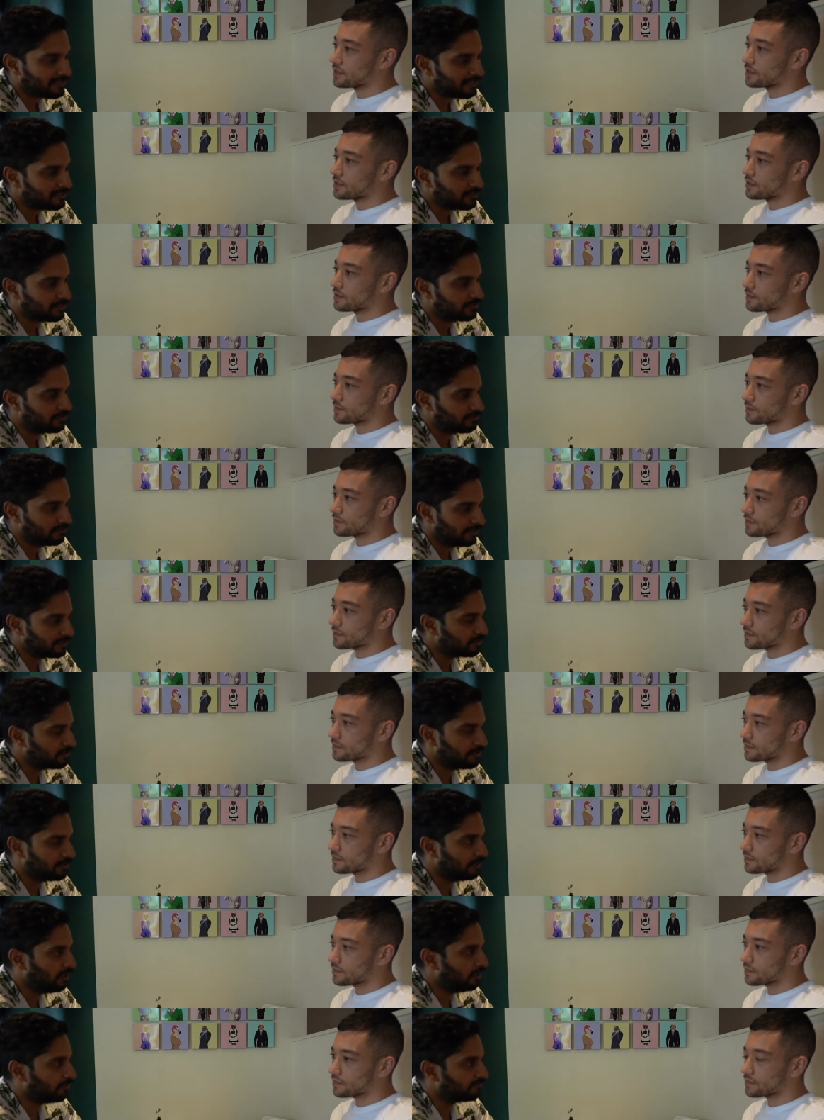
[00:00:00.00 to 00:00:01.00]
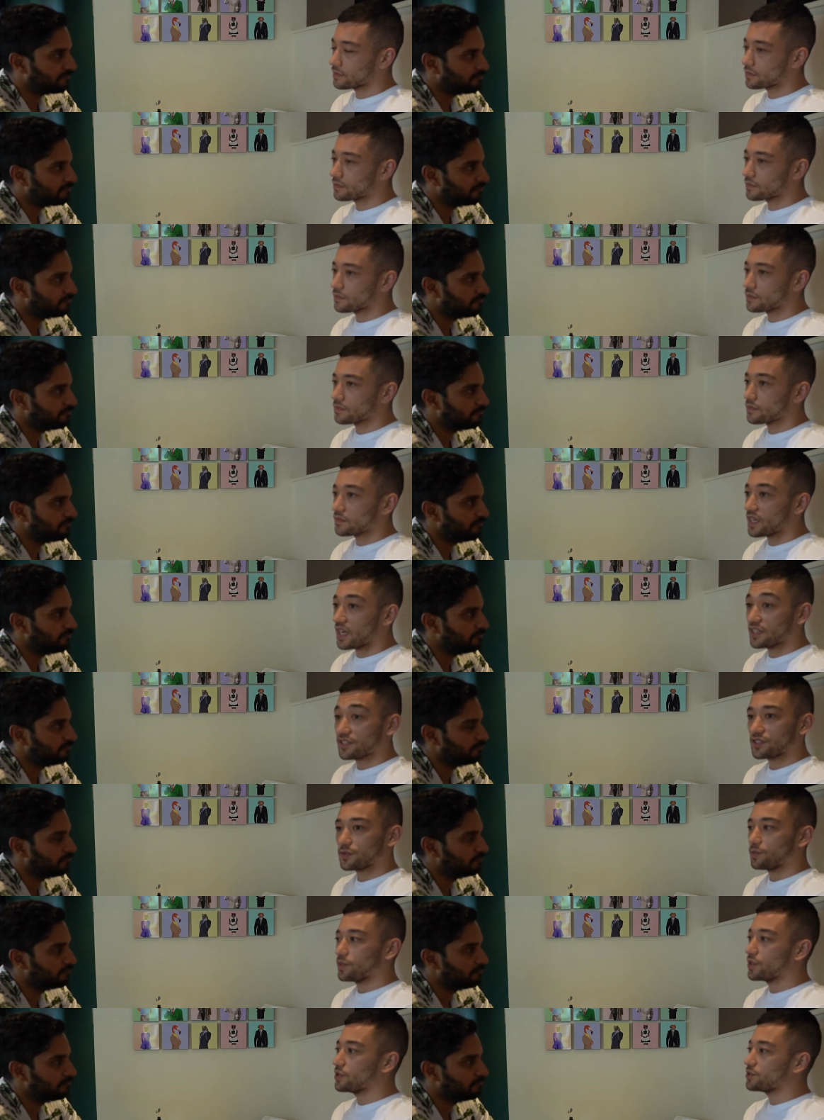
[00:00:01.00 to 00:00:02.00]
Speaker 1: that's that's good enough.
Speaker 2: I
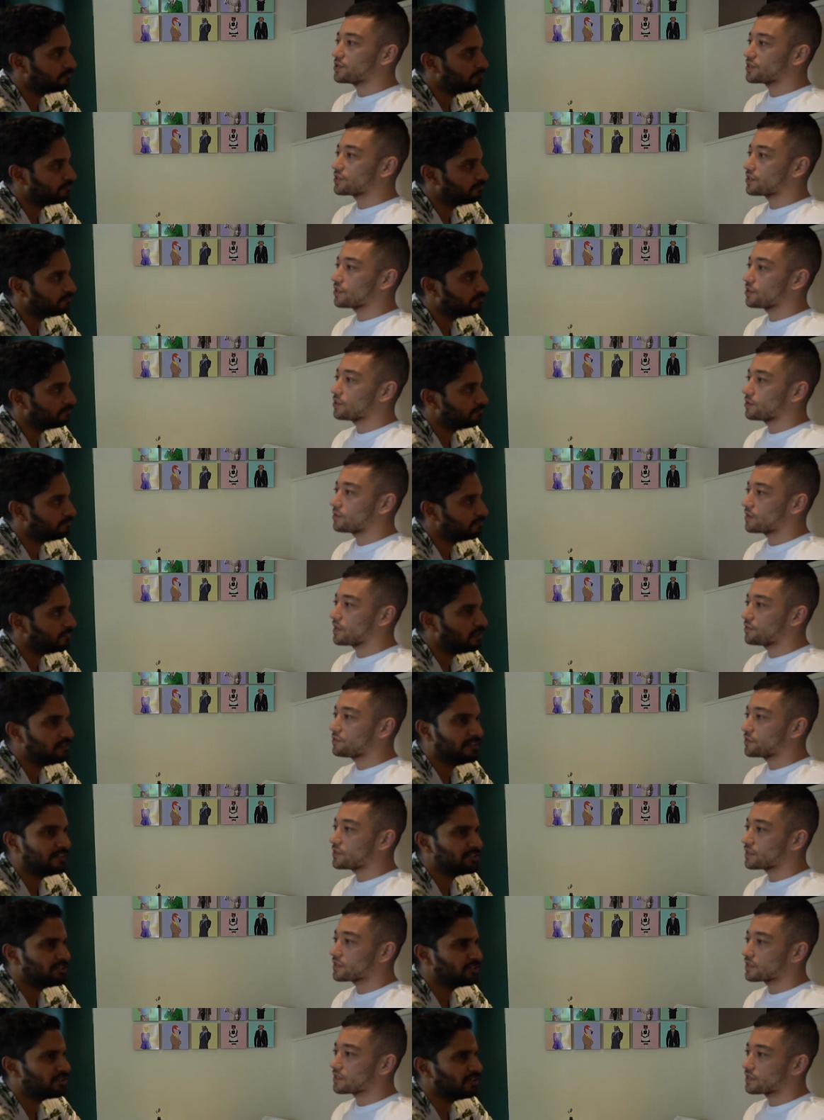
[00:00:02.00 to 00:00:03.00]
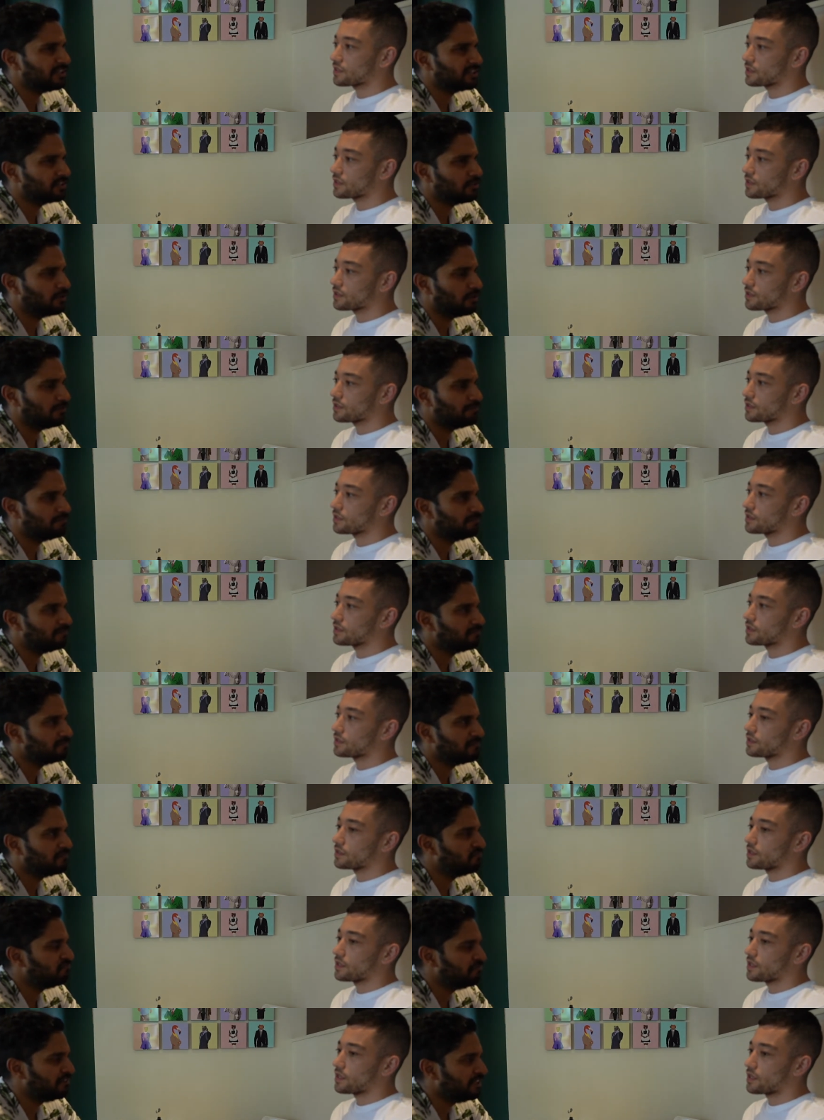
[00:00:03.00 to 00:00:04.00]
suppose so.
Speaker 1: Unless you're going to a
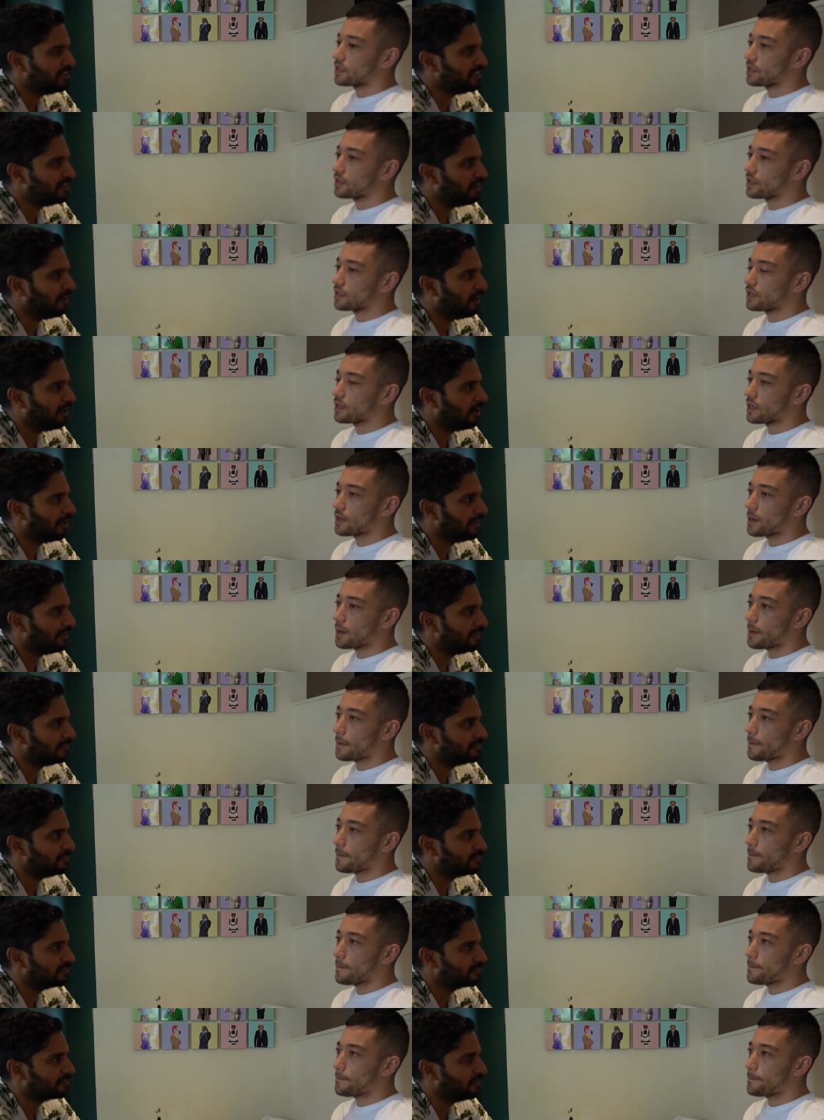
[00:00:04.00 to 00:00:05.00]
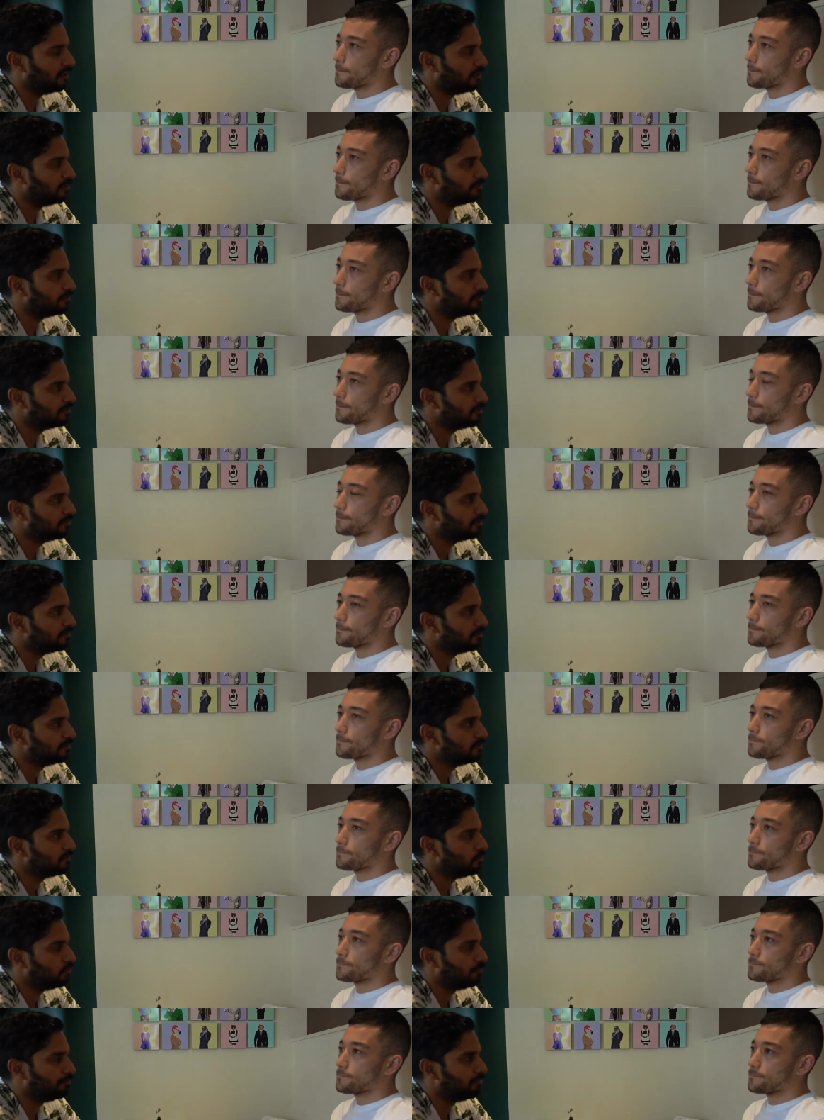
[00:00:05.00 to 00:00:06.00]
really high-end club
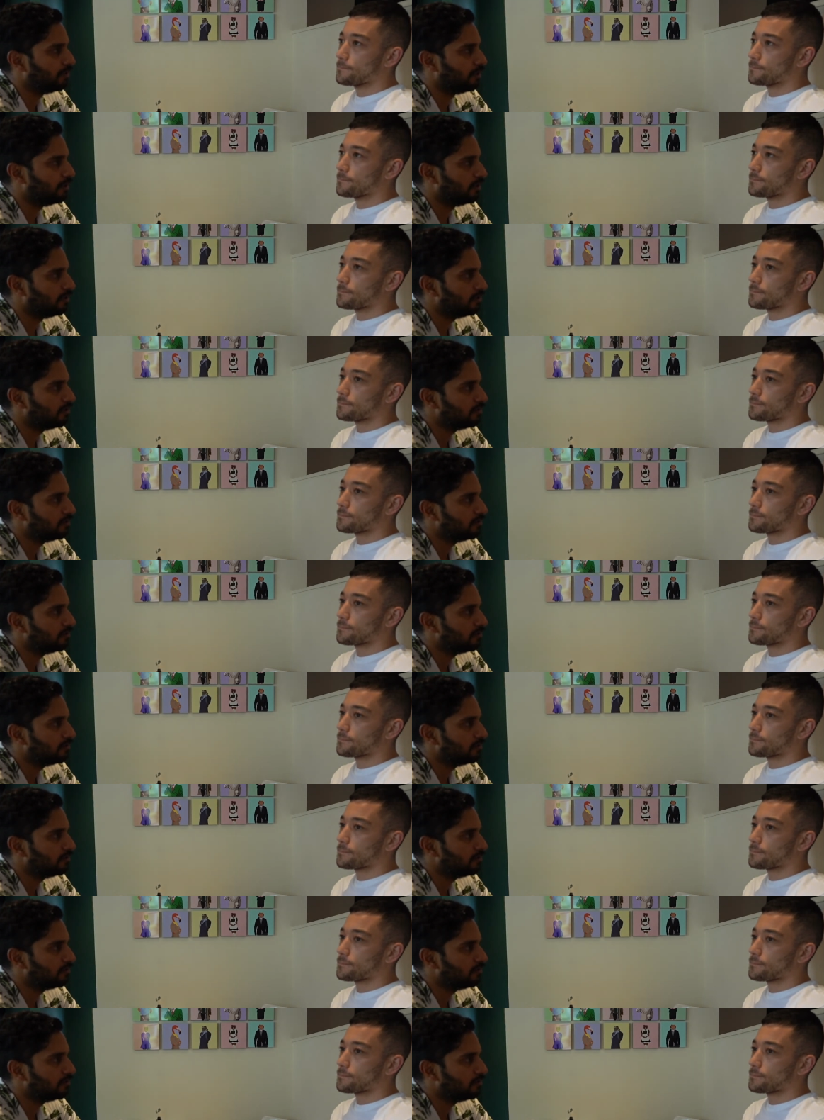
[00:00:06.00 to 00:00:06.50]
or bar,